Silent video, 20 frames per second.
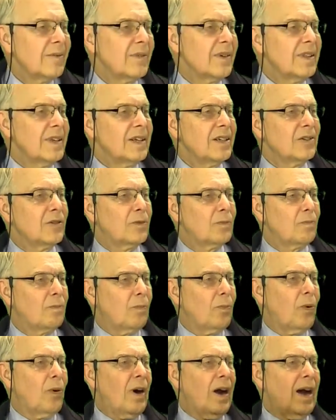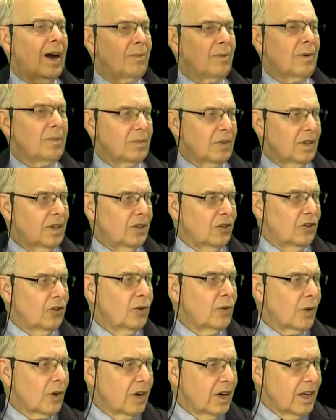of these problems that
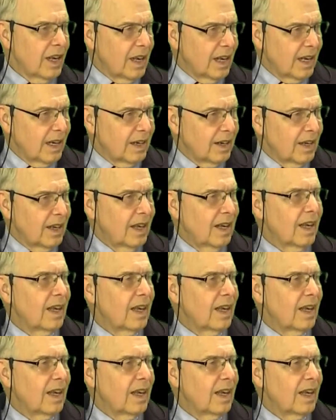you were in